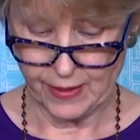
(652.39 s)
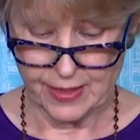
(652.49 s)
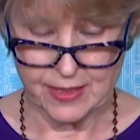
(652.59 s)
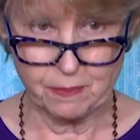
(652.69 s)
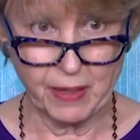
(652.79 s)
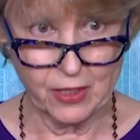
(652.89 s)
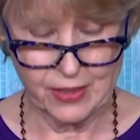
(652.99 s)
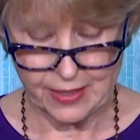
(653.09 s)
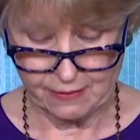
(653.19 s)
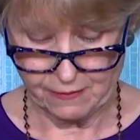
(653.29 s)
spare
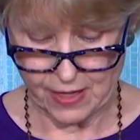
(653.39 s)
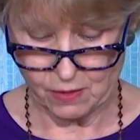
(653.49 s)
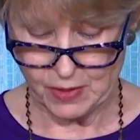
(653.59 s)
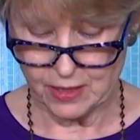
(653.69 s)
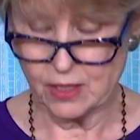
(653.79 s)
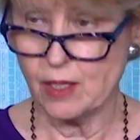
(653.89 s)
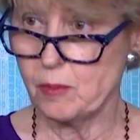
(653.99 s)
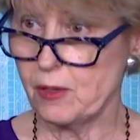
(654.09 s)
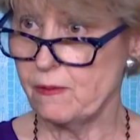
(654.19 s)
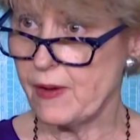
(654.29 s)
the environment,
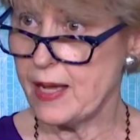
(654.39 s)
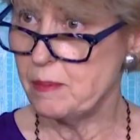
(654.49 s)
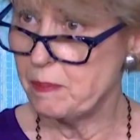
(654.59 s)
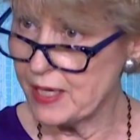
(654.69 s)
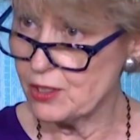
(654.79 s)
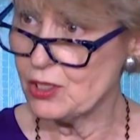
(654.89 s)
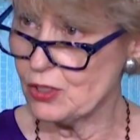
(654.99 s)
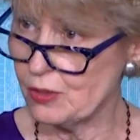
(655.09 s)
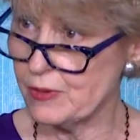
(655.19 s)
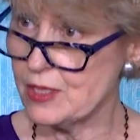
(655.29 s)
provide better
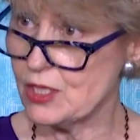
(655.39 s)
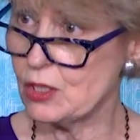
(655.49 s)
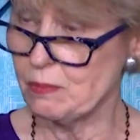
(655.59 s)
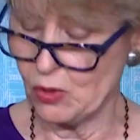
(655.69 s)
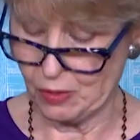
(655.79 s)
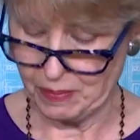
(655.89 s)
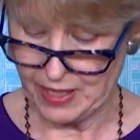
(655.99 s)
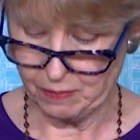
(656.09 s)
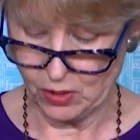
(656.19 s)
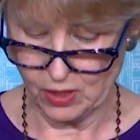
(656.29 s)
service to more
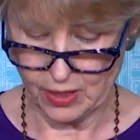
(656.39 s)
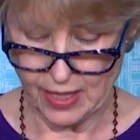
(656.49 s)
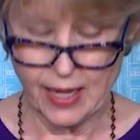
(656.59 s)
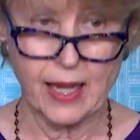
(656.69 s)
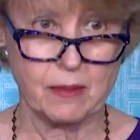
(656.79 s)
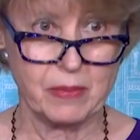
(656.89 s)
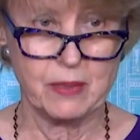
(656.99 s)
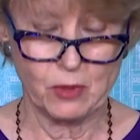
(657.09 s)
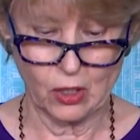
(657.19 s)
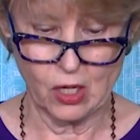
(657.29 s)
people, and be
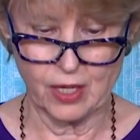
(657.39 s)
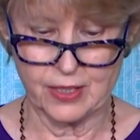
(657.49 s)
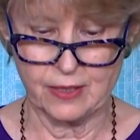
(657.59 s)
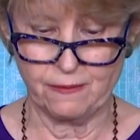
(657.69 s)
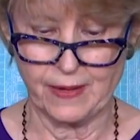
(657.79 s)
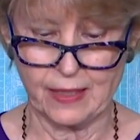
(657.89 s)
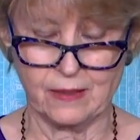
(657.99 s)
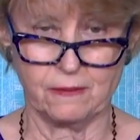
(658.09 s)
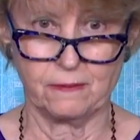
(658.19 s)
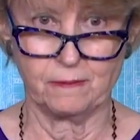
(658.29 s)
more cost
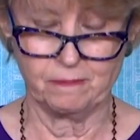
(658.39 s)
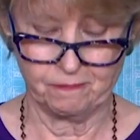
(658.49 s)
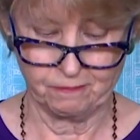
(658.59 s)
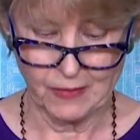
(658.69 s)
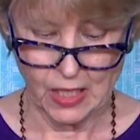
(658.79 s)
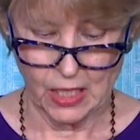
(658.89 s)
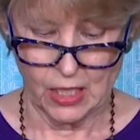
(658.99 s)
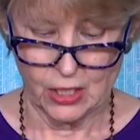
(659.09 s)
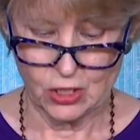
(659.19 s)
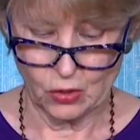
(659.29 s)
effective.
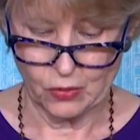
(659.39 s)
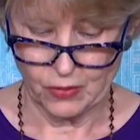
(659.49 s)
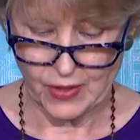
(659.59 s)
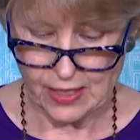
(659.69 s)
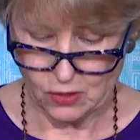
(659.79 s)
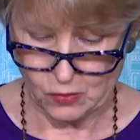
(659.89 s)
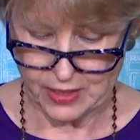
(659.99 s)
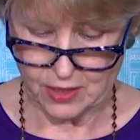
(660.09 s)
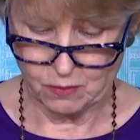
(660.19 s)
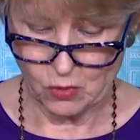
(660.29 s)
So thank you
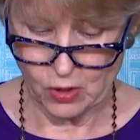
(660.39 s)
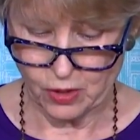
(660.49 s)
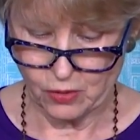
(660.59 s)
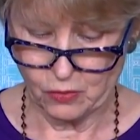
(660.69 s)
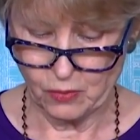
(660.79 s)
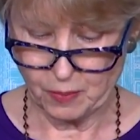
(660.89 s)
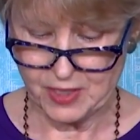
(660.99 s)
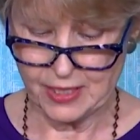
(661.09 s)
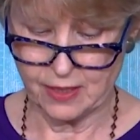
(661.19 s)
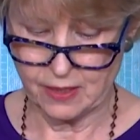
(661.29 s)
once more,
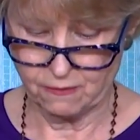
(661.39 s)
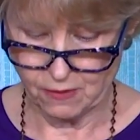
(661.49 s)
Representative